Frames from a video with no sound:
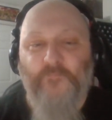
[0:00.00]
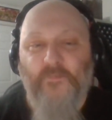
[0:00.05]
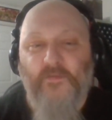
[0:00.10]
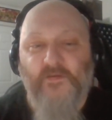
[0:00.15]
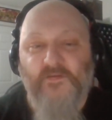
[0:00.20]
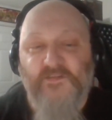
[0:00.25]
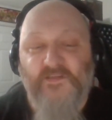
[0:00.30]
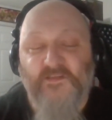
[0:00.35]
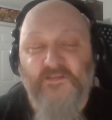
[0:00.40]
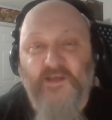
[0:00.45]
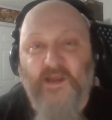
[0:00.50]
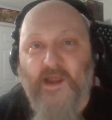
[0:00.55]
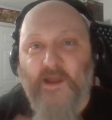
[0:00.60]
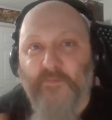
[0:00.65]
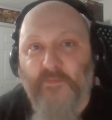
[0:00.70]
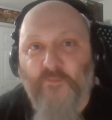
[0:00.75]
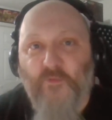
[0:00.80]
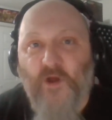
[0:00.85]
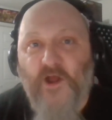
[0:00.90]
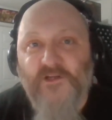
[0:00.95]
since I am
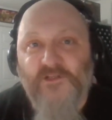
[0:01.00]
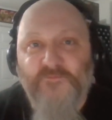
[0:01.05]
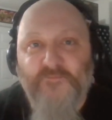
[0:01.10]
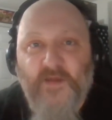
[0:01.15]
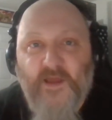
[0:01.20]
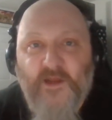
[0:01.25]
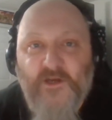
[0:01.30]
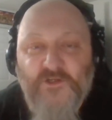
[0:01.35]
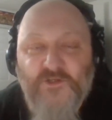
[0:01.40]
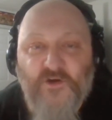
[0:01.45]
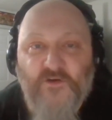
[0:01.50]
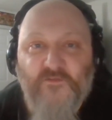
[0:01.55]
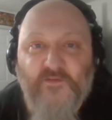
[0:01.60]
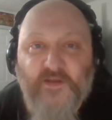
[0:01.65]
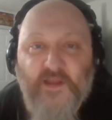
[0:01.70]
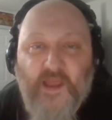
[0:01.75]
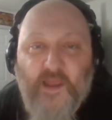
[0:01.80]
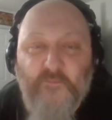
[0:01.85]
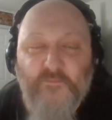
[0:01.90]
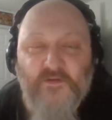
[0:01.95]
the project manager of a
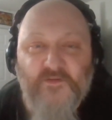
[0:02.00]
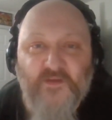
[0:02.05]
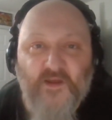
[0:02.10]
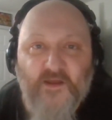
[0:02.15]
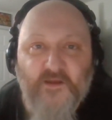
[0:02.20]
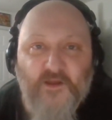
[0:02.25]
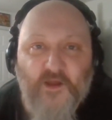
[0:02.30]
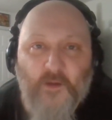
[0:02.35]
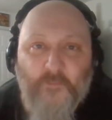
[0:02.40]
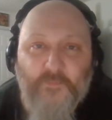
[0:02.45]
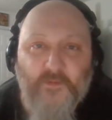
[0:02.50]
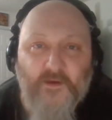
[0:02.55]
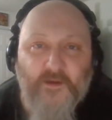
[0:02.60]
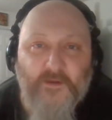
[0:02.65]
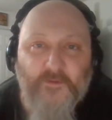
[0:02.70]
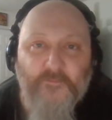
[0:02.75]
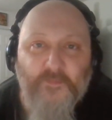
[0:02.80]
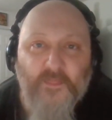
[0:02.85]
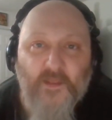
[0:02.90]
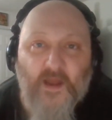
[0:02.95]
game design
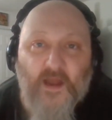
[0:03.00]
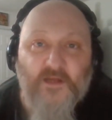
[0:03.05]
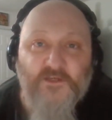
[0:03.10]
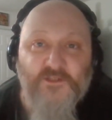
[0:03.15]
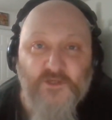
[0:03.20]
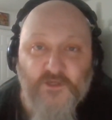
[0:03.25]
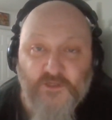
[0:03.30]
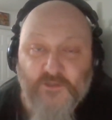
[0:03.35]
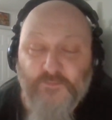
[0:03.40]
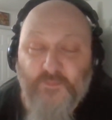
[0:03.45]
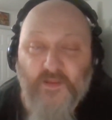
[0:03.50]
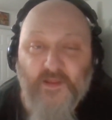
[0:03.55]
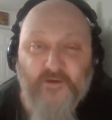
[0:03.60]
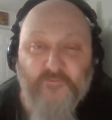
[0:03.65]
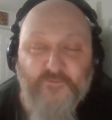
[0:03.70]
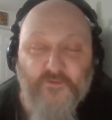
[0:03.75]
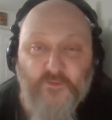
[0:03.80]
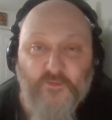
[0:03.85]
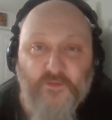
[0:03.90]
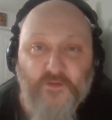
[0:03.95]
company, I should explain a
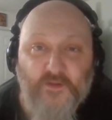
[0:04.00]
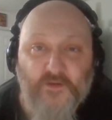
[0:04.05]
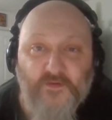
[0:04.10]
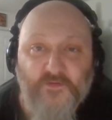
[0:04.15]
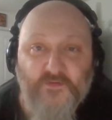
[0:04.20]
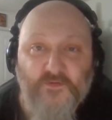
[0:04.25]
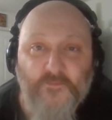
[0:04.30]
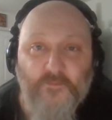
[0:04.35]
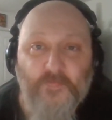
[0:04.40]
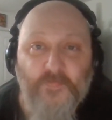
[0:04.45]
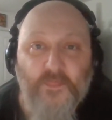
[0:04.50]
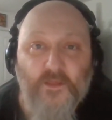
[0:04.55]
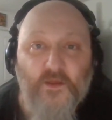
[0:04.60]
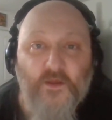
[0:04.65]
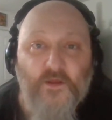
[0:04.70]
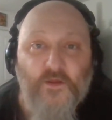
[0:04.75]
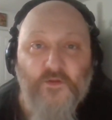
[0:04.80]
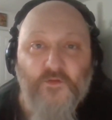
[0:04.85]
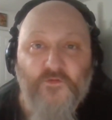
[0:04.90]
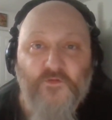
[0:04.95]
few things.
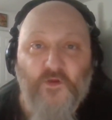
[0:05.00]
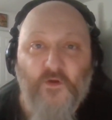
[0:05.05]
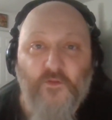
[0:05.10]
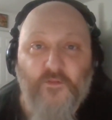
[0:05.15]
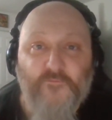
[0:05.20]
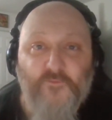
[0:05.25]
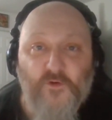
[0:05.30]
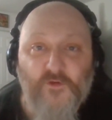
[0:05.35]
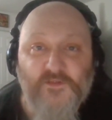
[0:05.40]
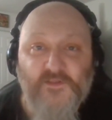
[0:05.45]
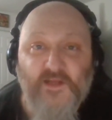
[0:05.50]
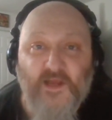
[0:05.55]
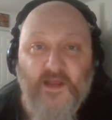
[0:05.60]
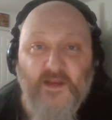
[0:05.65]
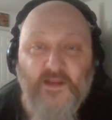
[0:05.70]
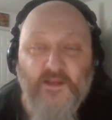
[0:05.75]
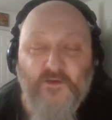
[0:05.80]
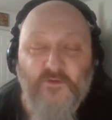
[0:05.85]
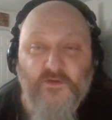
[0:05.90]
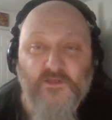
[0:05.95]
So the first thing I
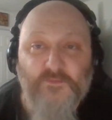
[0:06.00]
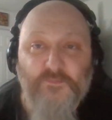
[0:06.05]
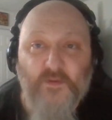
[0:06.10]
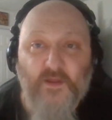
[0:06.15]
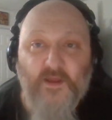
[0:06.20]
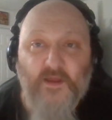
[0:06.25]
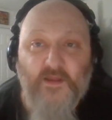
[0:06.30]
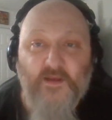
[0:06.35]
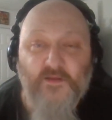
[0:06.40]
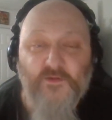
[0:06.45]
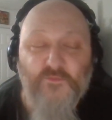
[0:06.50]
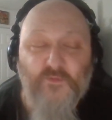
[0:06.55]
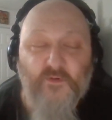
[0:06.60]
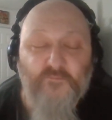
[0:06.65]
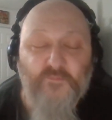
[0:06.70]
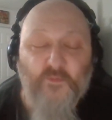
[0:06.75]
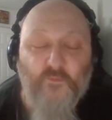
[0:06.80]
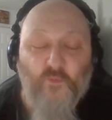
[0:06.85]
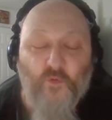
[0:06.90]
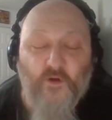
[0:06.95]
need to explain is we've
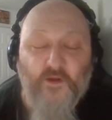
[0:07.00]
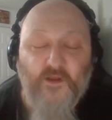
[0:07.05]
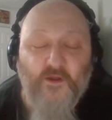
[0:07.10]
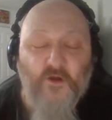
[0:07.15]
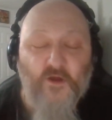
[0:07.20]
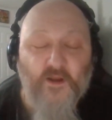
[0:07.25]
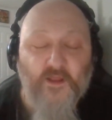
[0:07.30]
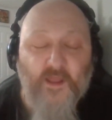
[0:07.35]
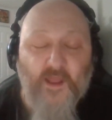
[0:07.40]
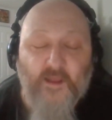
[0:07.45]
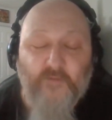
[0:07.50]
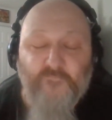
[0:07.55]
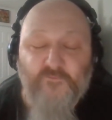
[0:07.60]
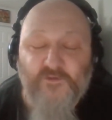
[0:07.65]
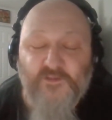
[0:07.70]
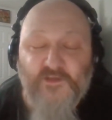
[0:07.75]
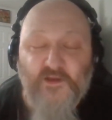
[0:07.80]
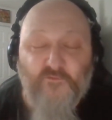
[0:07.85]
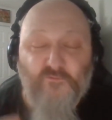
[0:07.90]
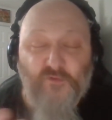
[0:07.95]
been working on a game for
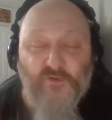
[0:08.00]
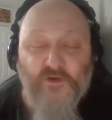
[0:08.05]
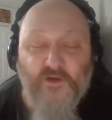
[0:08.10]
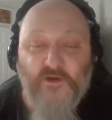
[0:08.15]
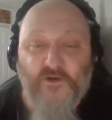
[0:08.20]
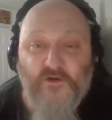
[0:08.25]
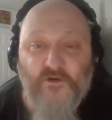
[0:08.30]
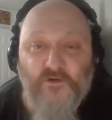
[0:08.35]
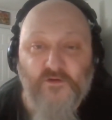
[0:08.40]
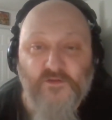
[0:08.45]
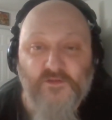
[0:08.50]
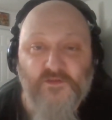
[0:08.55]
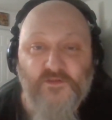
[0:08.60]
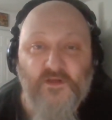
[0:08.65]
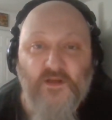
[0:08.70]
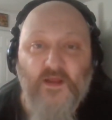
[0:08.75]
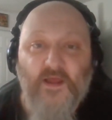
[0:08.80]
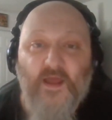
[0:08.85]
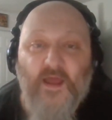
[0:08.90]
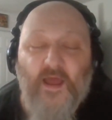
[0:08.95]
several years,
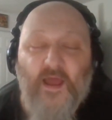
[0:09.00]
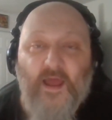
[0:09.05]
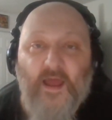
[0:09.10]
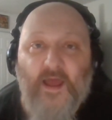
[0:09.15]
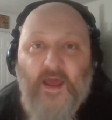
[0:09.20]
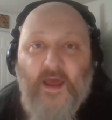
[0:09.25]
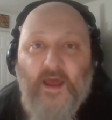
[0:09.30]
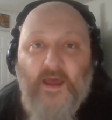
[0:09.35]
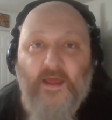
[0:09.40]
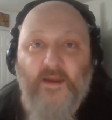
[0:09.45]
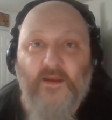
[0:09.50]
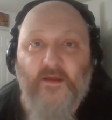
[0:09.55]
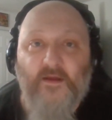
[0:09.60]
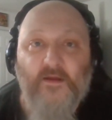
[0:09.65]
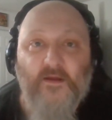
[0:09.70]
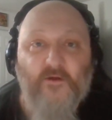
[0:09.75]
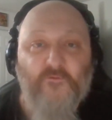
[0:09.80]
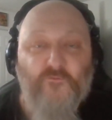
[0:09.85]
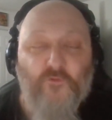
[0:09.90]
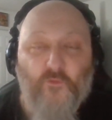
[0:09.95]
and
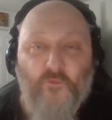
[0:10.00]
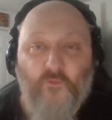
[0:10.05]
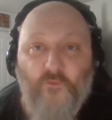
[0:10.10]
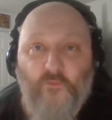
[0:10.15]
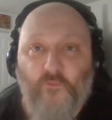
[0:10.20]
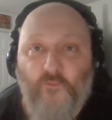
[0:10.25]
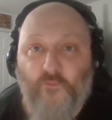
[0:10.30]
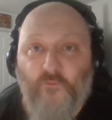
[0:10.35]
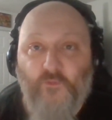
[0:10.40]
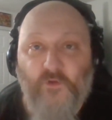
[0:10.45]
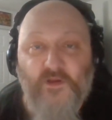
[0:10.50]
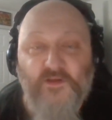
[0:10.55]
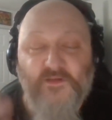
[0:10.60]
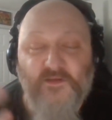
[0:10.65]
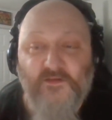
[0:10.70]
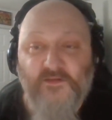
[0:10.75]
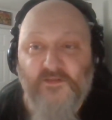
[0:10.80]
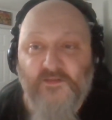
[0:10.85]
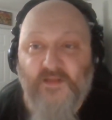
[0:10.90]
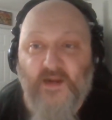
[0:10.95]
for
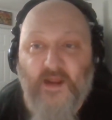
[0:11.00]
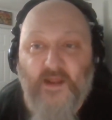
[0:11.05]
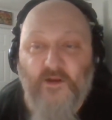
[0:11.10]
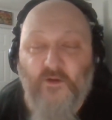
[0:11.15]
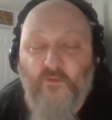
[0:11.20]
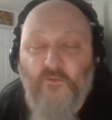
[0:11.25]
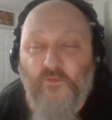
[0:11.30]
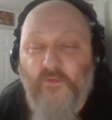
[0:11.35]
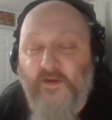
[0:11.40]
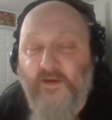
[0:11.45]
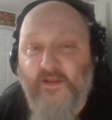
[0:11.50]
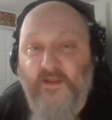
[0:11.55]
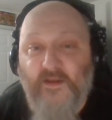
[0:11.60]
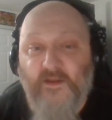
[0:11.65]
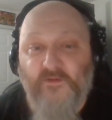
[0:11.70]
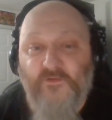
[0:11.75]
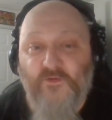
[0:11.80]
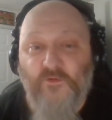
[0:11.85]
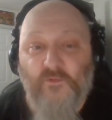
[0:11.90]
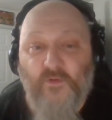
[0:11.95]
reasons that I don't want to get
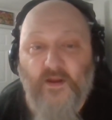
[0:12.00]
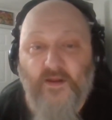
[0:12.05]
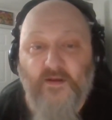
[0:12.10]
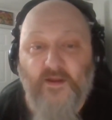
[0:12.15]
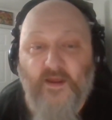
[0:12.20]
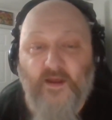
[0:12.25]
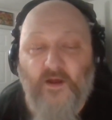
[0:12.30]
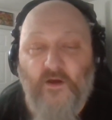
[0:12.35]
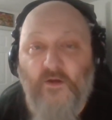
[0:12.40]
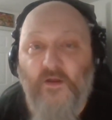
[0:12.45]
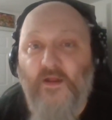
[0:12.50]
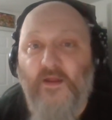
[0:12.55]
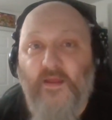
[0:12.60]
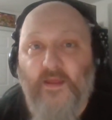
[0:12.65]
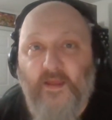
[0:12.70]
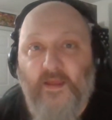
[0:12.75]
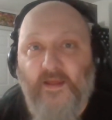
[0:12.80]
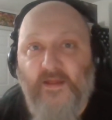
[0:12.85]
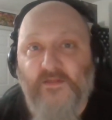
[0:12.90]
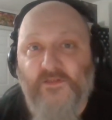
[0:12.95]
into right now,
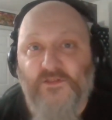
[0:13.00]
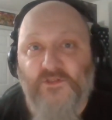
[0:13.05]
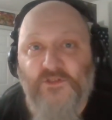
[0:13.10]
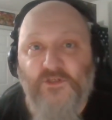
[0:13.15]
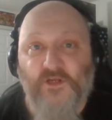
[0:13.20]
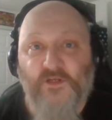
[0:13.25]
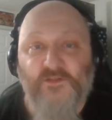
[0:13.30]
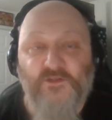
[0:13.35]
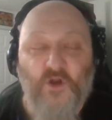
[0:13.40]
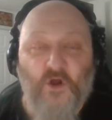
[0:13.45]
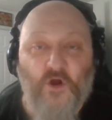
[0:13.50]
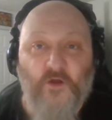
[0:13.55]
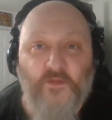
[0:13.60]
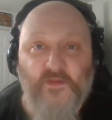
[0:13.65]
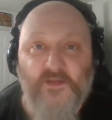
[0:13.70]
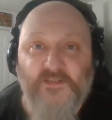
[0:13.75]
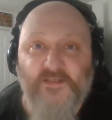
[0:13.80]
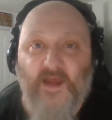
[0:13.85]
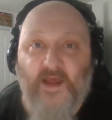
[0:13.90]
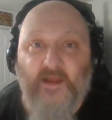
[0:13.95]
it's just on the
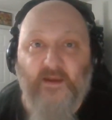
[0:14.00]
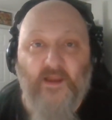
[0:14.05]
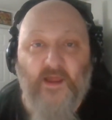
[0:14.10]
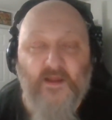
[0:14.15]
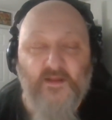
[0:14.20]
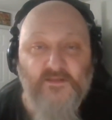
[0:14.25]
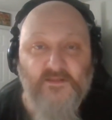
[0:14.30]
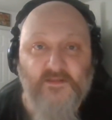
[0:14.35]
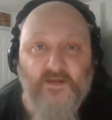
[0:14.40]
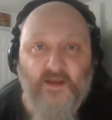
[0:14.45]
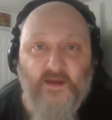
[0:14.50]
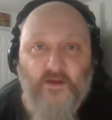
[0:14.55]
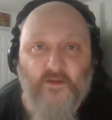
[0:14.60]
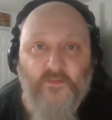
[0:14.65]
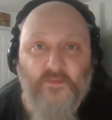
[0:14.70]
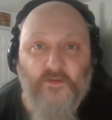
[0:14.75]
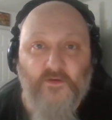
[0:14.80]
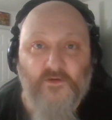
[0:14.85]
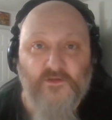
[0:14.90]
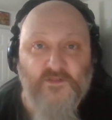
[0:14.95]
sidelines now.
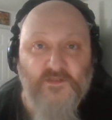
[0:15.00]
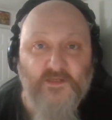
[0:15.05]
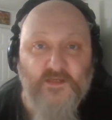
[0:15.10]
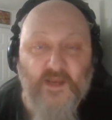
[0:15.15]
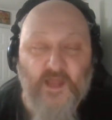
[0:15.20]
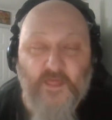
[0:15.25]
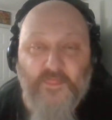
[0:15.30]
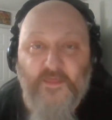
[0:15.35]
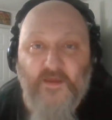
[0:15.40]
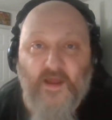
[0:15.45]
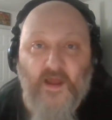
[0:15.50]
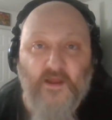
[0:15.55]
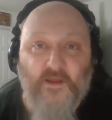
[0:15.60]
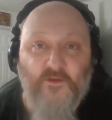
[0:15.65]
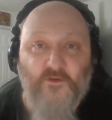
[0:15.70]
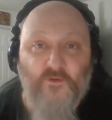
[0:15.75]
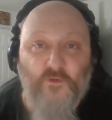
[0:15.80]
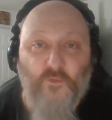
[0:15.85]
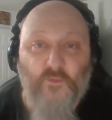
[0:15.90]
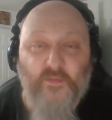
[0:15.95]
There's nothing I
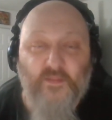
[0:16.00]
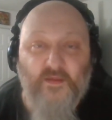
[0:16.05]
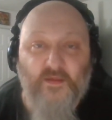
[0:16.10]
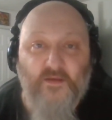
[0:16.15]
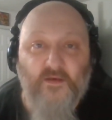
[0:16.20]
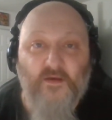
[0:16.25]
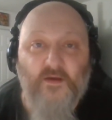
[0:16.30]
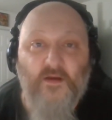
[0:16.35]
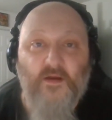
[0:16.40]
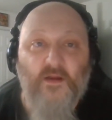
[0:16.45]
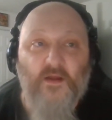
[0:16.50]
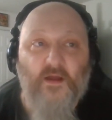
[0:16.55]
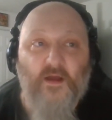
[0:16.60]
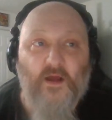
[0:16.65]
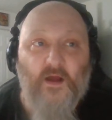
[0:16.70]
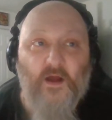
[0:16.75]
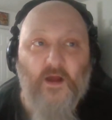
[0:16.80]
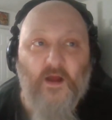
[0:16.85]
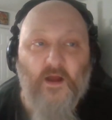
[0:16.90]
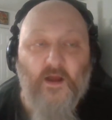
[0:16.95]
can do with it,
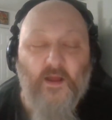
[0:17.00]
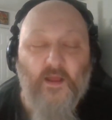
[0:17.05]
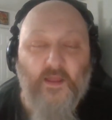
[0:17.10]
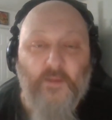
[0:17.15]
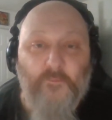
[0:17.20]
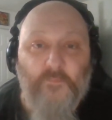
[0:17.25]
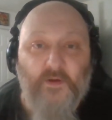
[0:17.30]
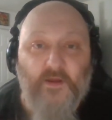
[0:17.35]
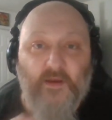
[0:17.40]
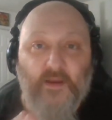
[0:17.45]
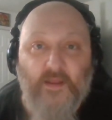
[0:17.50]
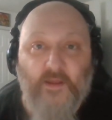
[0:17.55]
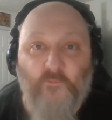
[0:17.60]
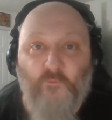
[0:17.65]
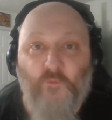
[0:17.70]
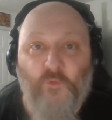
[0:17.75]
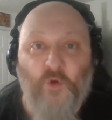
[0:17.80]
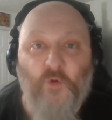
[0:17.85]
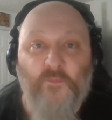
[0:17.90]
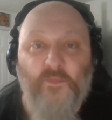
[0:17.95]
but it
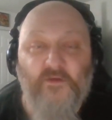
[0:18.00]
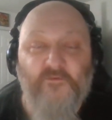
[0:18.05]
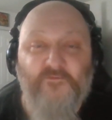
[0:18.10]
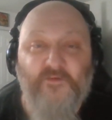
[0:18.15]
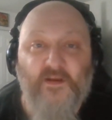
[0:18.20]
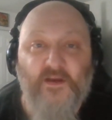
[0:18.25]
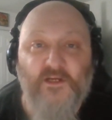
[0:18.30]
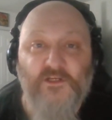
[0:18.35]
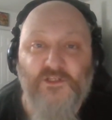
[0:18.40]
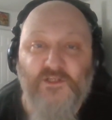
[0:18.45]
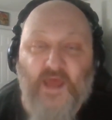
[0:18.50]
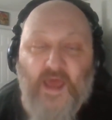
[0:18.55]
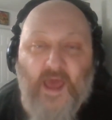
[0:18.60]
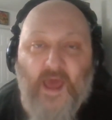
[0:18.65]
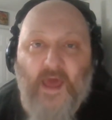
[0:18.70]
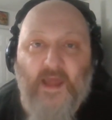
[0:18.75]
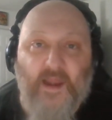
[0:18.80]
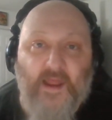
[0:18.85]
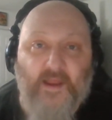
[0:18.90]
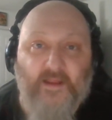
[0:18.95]
will be finished
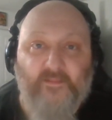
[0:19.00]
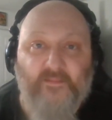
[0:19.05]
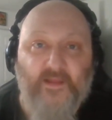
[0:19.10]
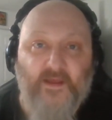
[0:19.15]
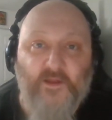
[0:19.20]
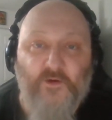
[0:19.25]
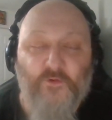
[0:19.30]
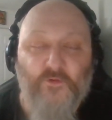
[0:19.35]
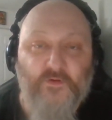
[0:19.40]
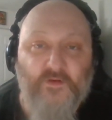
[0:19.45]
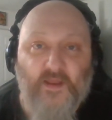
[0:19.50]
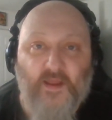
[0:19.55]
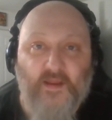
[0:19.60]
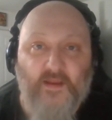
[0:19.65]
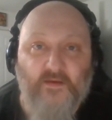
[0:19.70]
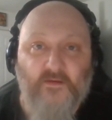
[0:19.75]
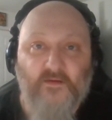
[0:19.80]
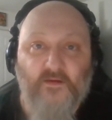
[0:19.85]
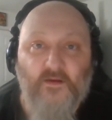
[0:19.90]
at a later date.